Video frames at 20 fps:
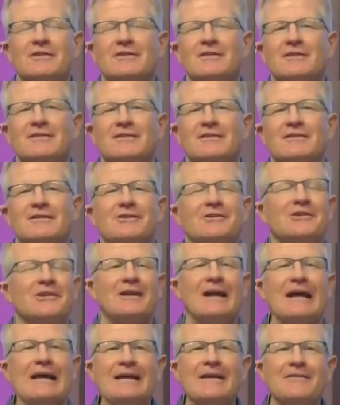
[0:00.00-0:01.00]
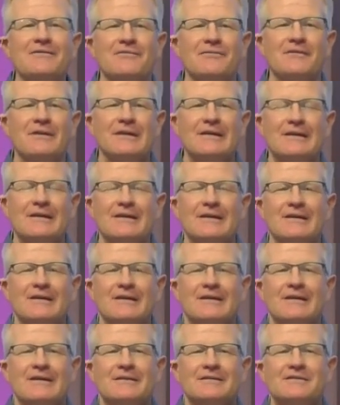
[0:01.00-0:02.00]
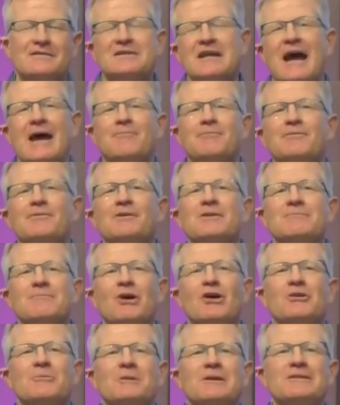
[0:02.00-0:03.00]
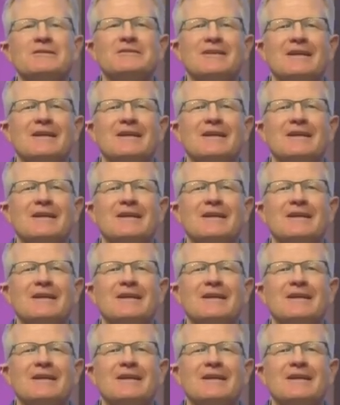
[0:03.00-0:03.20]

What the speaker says: in your life, stop for a moment